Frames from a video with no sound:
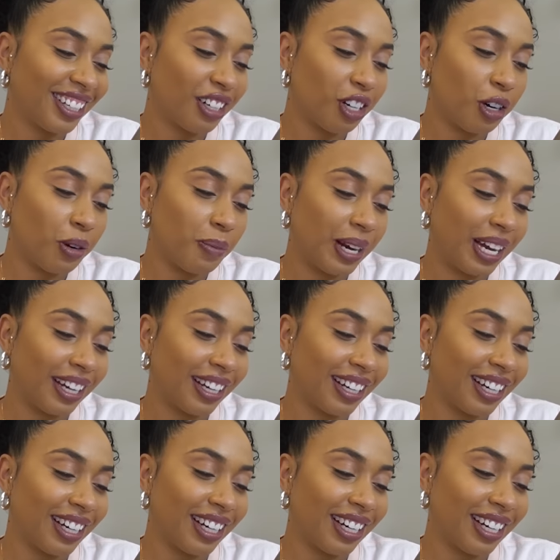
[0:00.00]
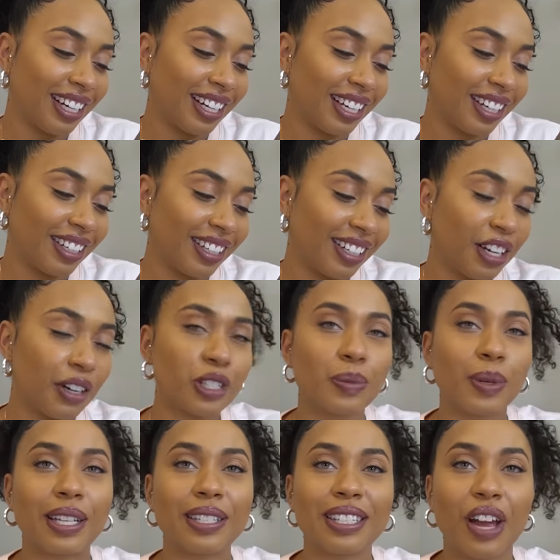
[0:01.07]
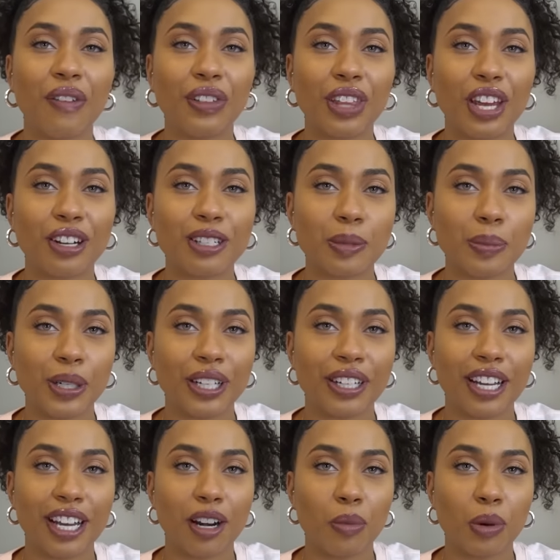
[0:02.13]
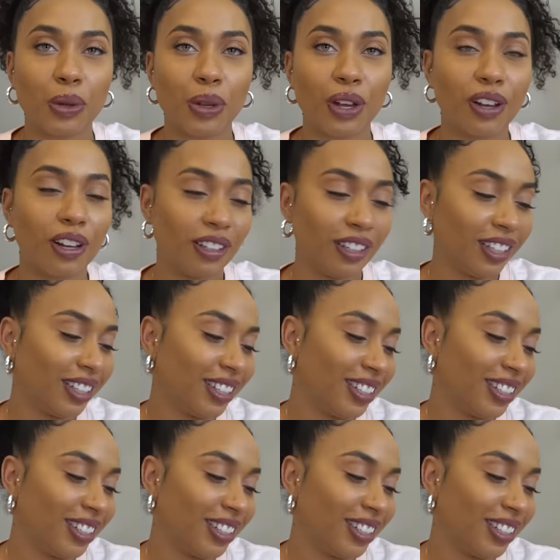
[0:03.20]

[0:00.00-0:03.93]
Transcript: Oh my God. Chris Brown's definitely her spirit animal, y'all.